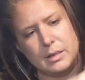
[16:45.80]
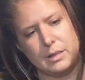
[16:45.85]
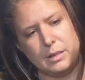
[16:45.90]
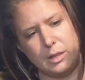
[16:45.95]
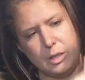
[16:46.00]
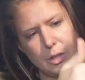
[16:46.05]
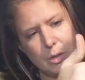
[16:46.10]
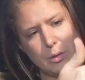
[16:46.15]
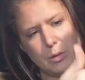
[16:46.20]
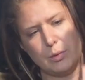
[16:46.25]

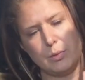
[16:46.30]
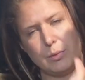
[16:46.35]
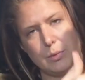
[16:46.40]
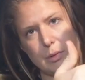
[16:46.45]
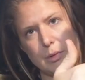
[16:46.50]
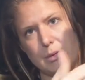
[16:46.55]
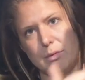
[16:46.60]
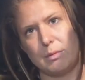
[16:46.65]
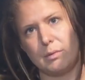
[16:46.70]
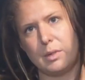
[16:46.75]
You don't
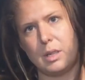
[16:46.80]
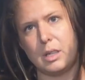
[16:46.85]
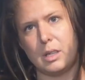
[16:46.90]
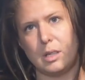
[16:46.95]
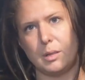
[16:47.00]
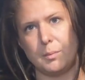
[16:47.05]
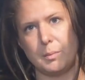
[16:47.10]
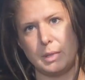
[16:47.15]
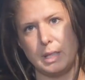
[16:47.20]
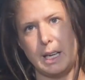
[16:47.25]

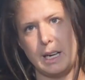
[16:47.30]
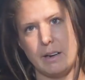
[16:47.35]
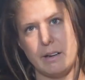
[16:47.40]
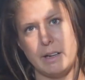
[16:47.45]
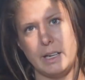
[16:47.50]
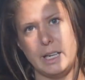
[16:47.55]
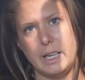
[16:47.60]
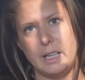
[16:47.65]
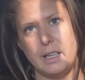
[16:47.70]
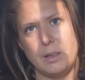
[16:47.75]

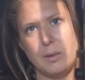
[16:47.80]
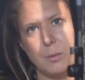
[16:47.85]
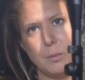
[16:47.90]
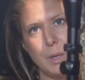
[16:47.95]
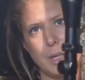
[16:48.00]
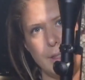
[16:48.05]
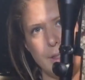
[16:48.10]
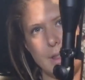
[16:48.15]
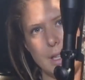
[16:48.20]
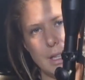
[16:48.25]
carry it
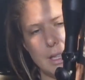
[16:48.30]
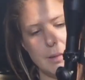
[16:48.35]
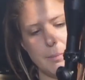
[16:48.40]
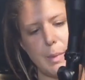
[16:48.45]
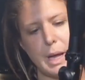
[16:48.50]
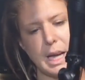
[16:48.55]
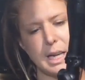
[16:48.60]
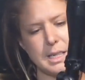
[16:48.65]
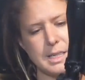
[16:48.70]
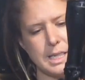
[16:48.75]
with the
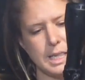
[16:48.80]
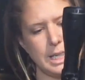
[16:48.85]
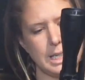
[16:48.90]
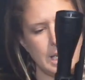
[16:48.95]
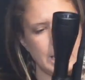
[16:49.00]
magazine